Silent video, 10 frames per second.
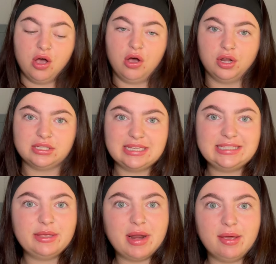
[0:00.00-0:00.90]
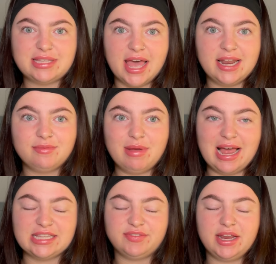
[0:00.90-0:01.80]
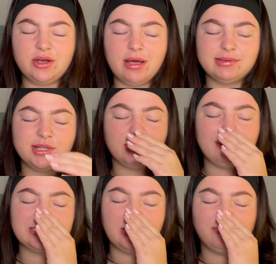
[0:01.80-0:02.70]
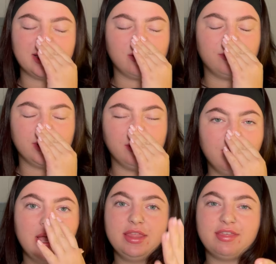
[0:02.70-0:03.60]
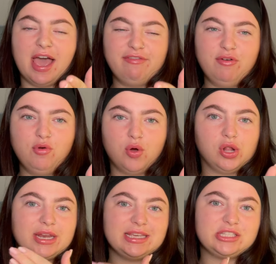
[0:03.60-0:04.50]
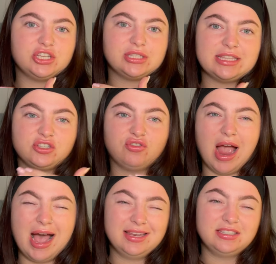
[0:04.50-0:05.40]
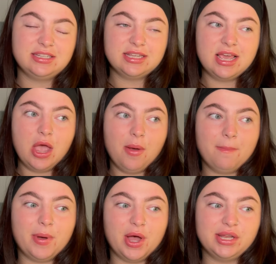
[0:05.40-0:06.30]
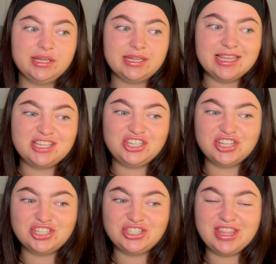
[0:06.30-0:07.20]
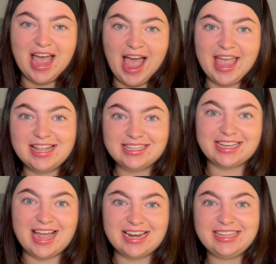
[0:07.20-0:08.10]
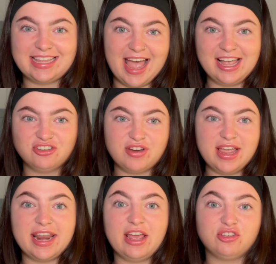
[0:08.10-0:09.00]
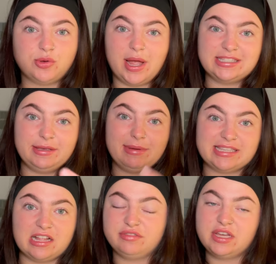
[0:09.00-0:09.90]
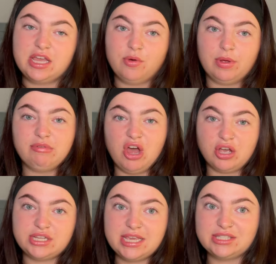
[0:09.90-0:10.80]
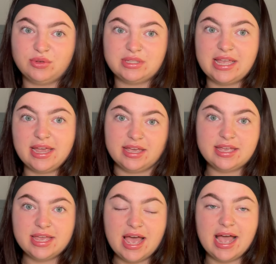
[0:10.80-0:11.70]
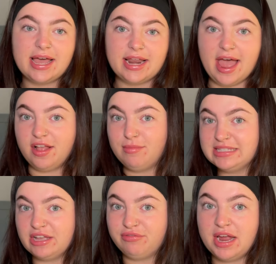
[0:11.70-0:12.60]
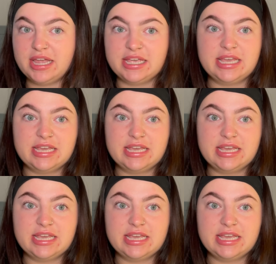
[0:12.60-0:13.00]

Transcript: honestly, see, when I was editing my last video, I was looking at myself like, oh no, the iPhone quality is just, it's grand, but it's just the angles. I can't get the angles right. And I also can't see myself when I'm talking to you. So it's like, I can't angle myself right.